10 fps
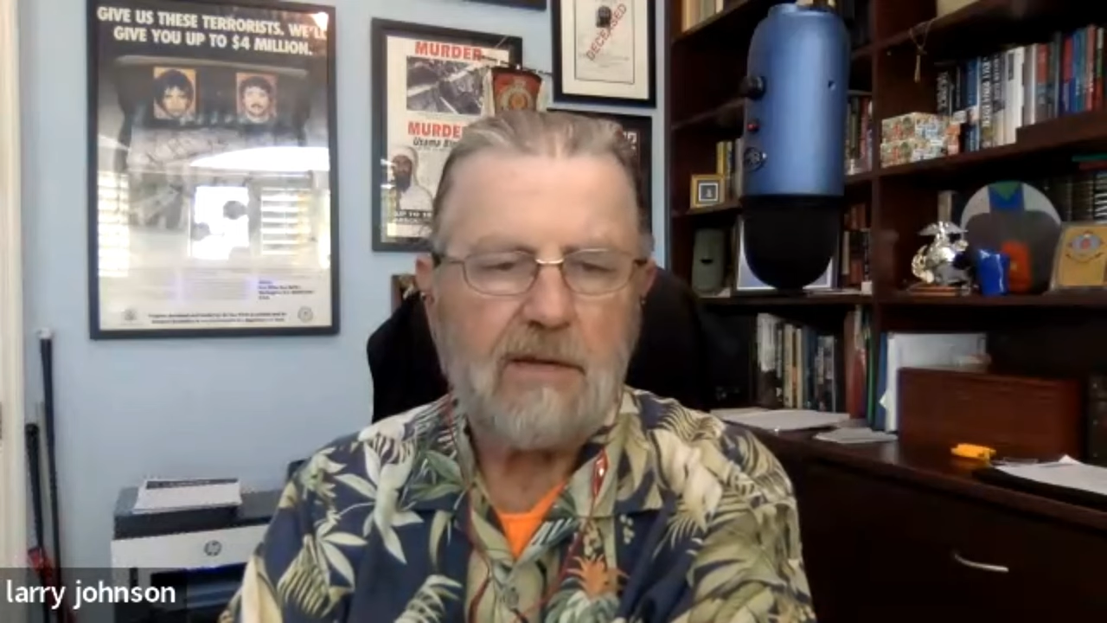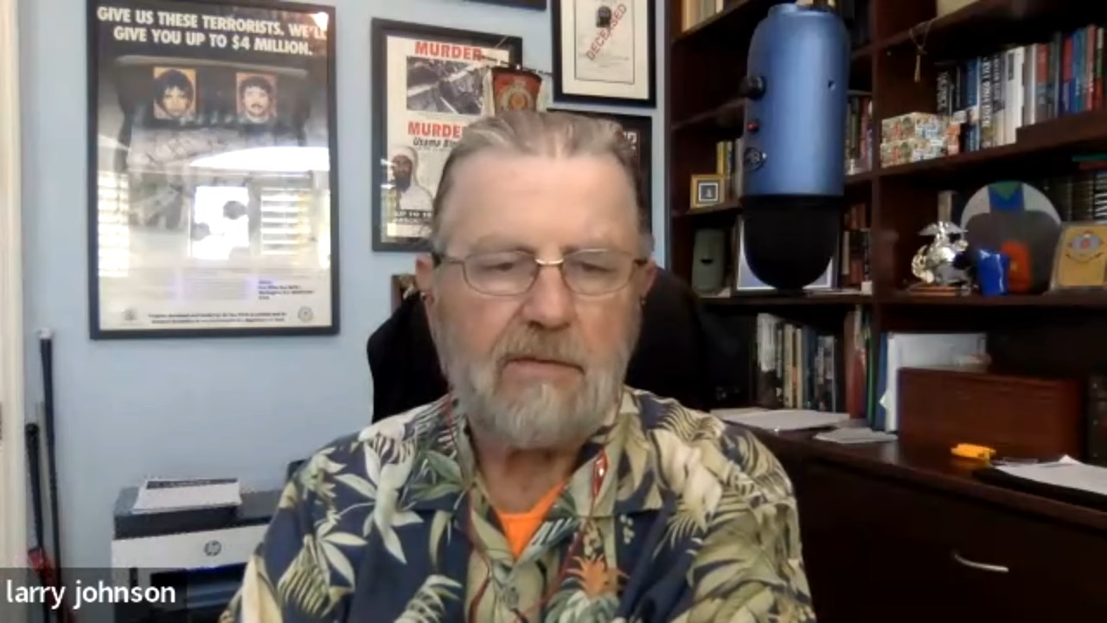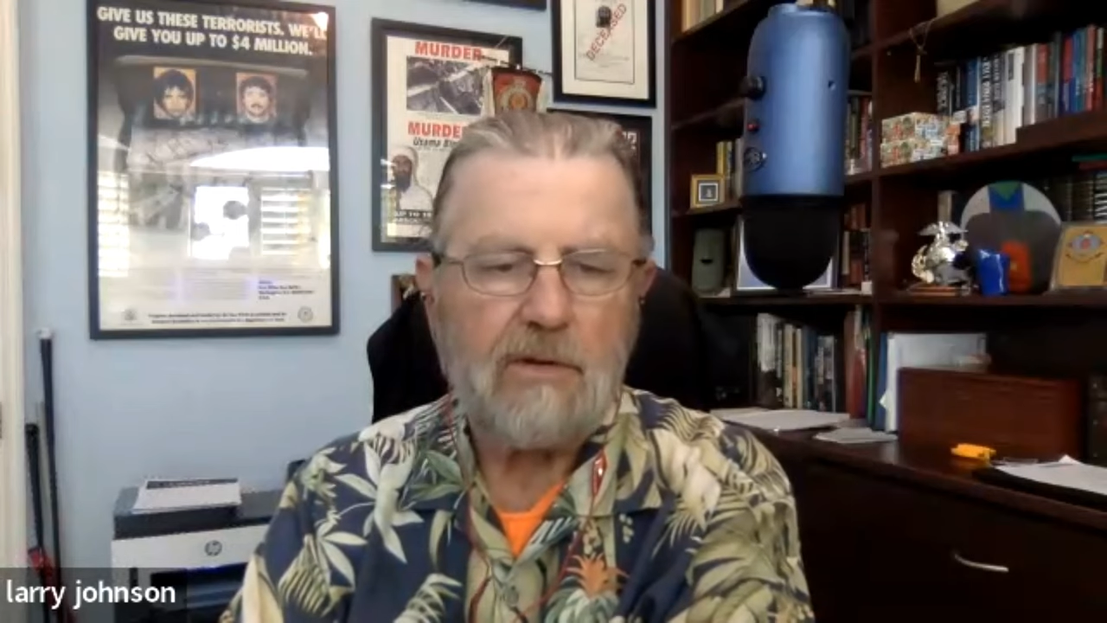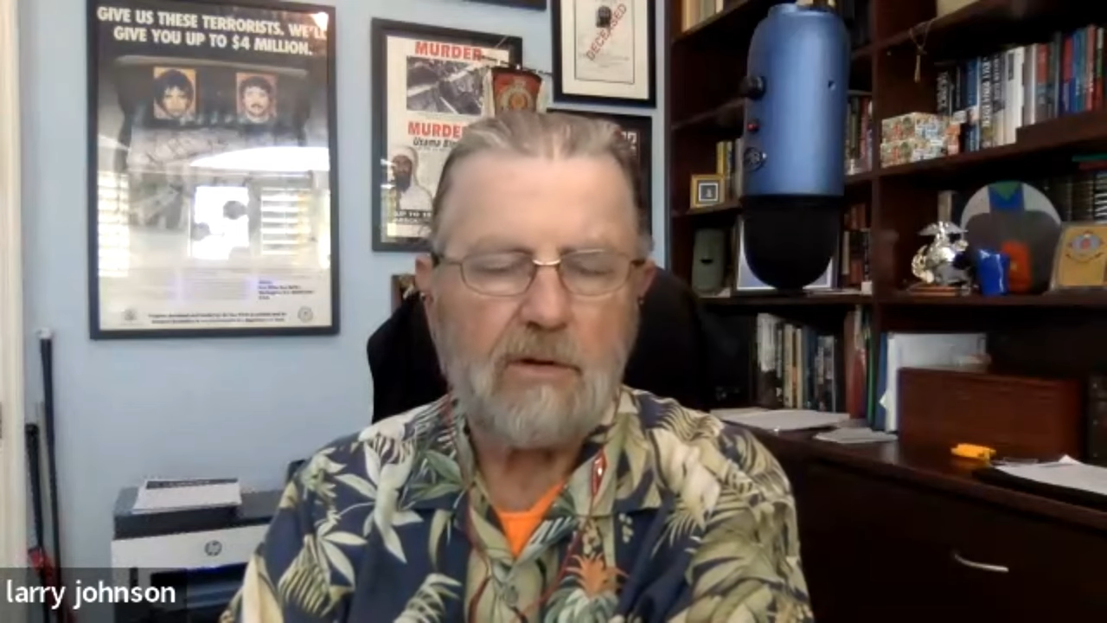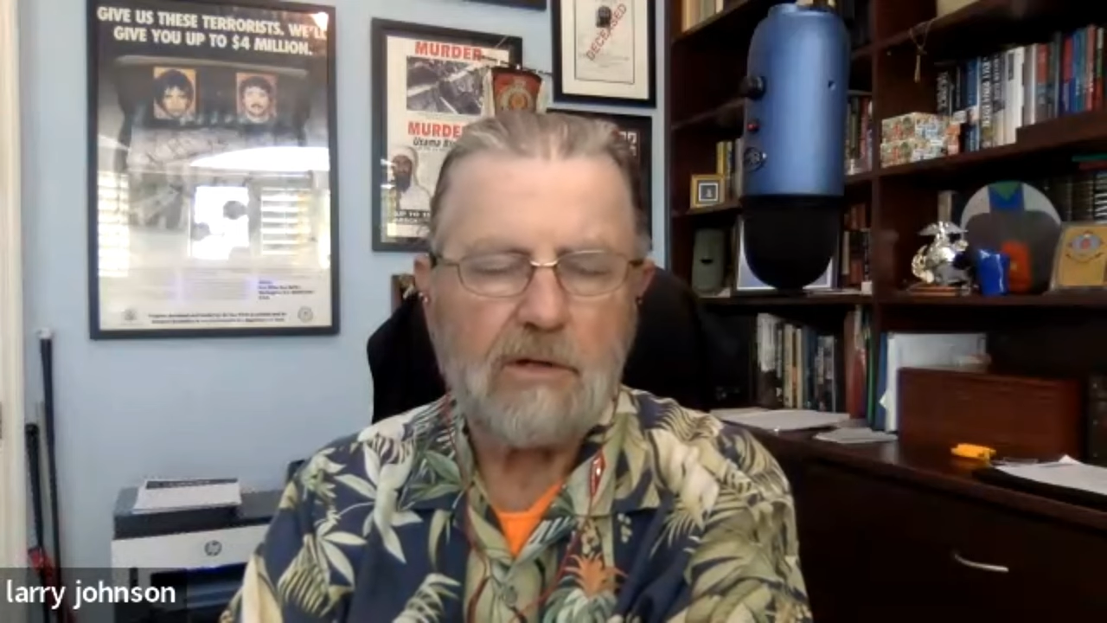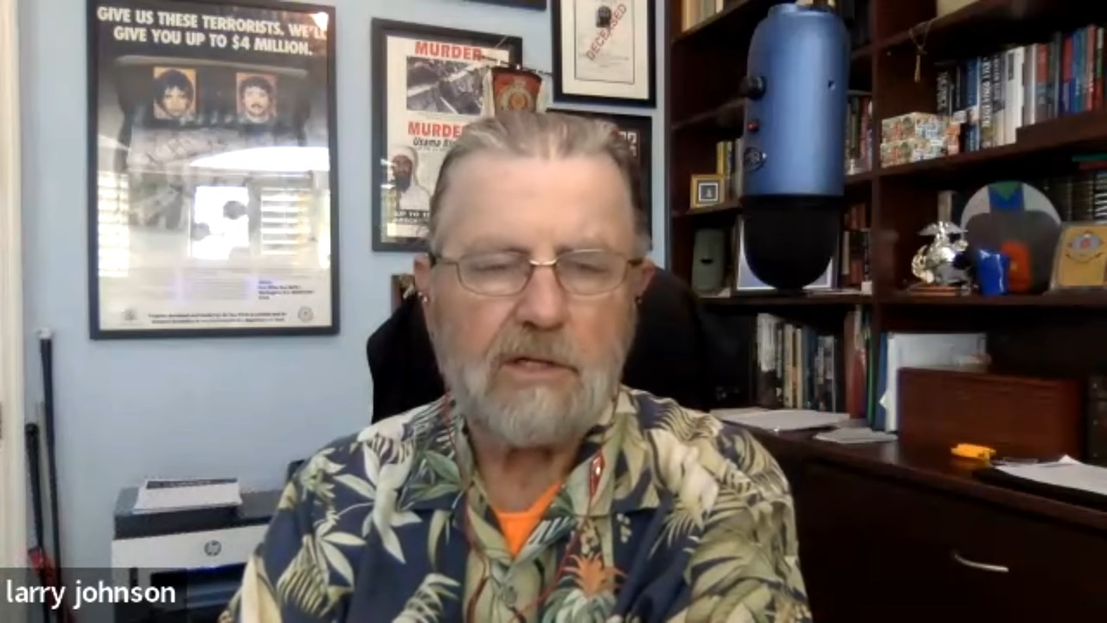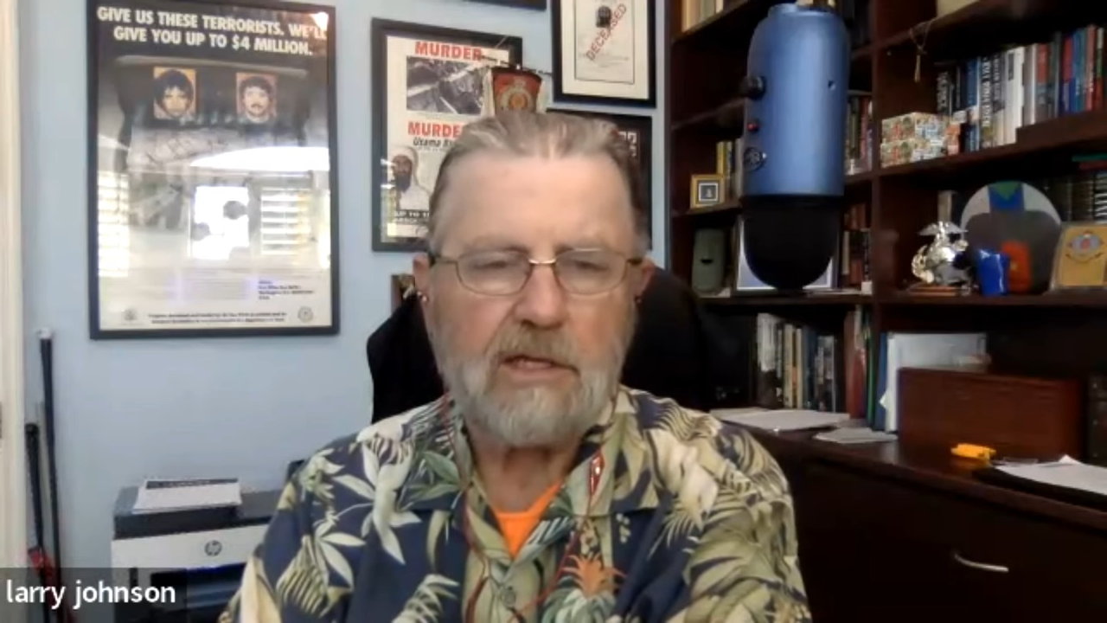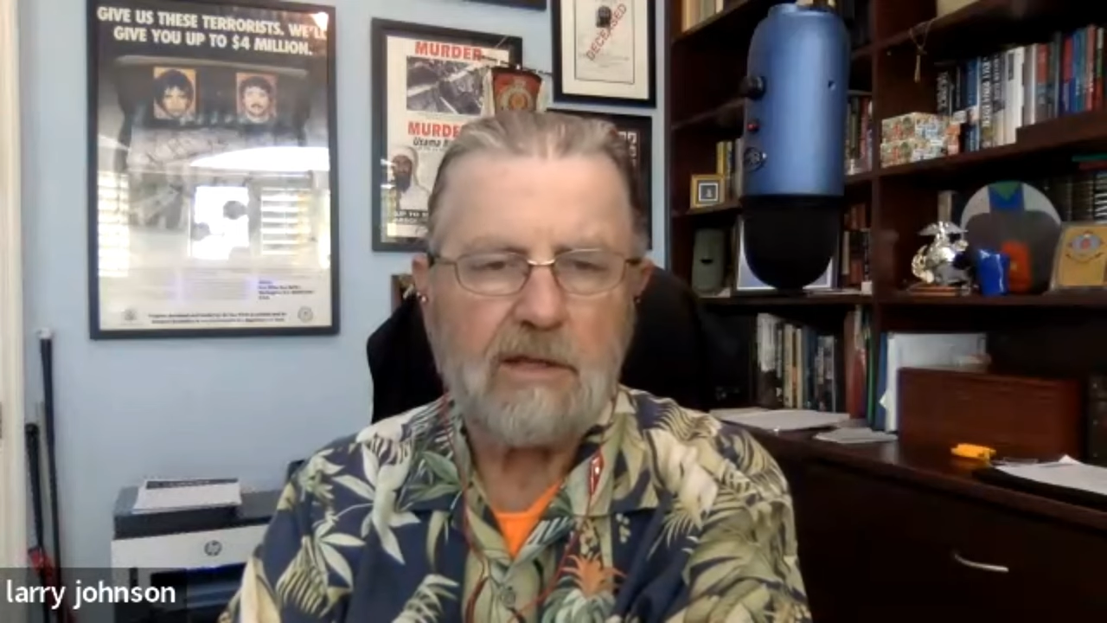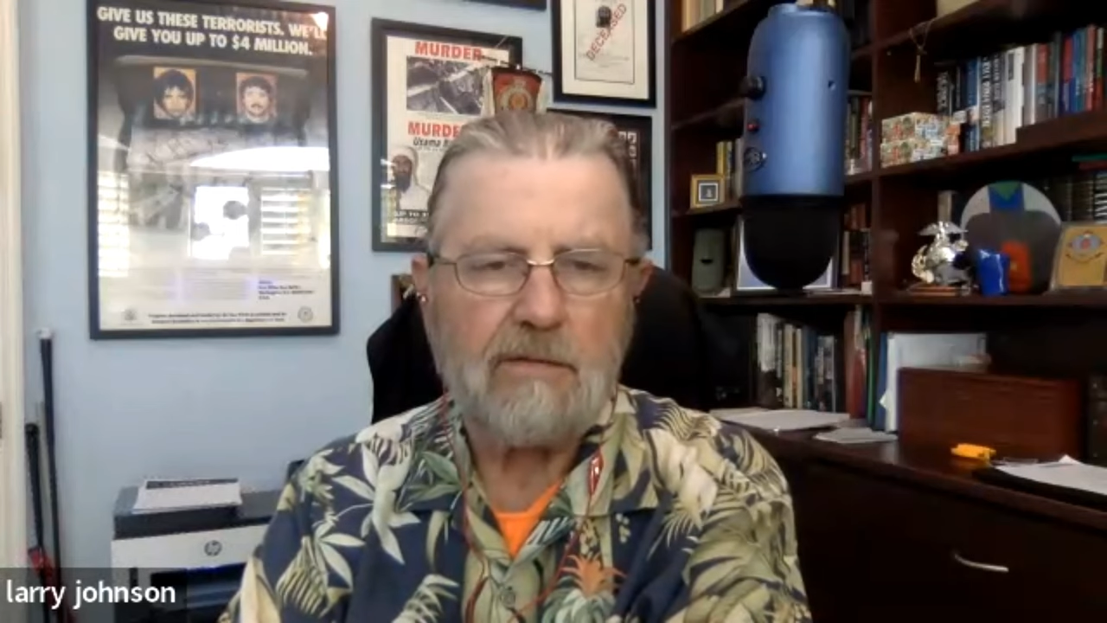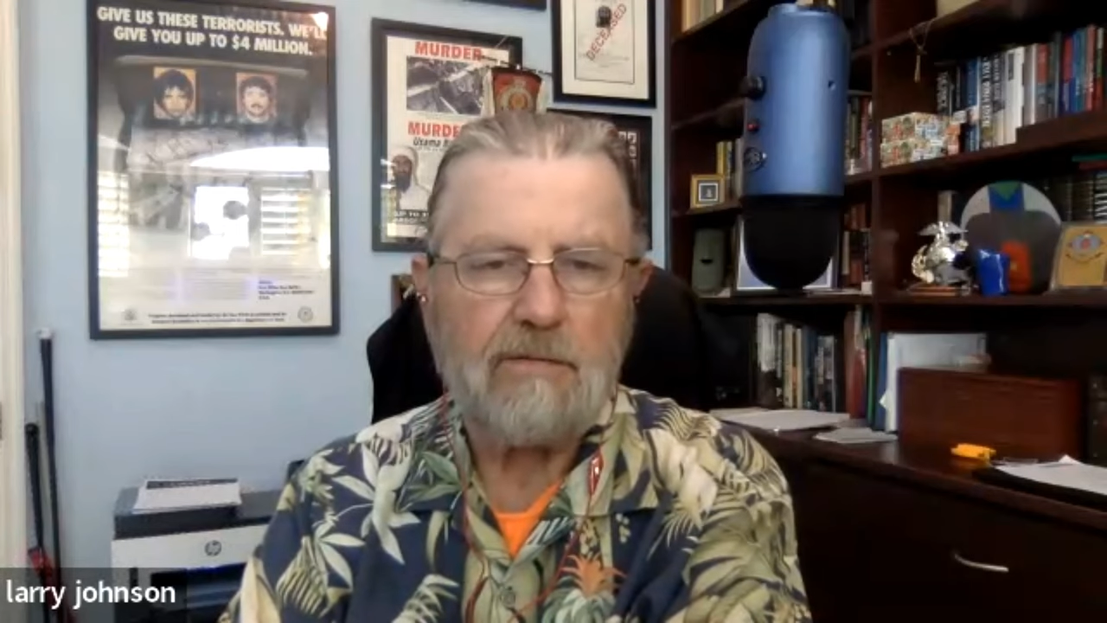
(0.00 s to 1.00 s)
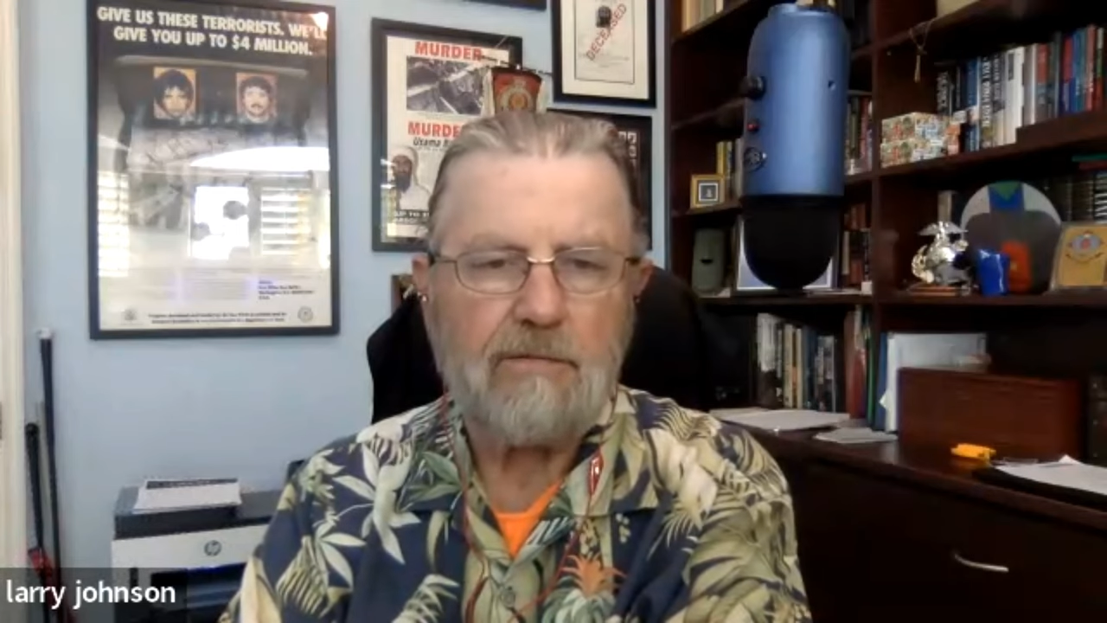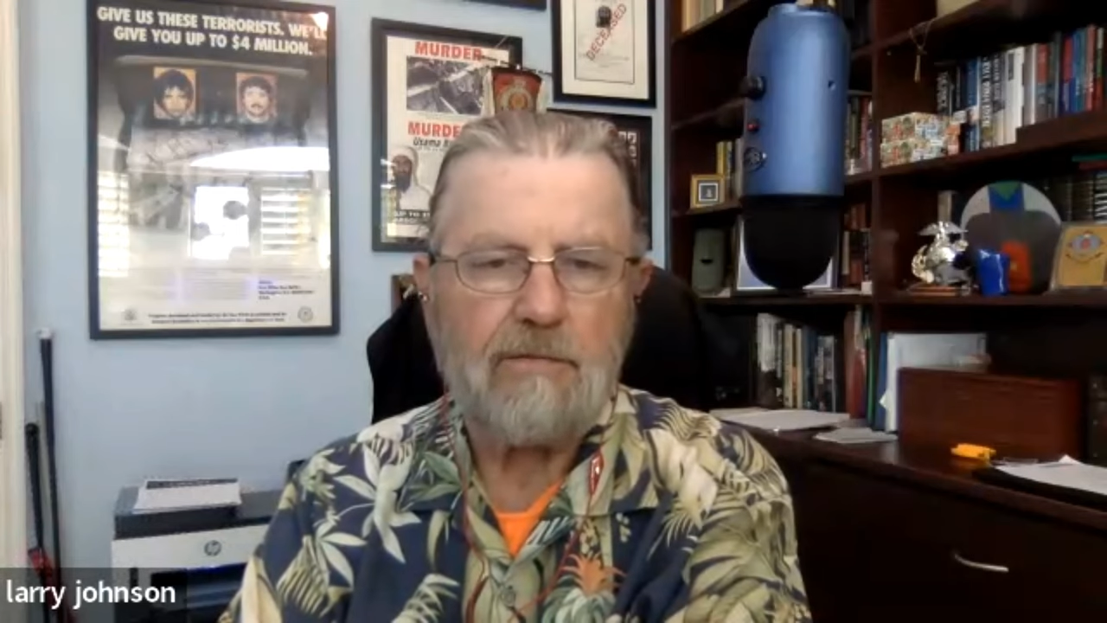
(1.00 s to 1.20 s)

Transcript: if you looked at the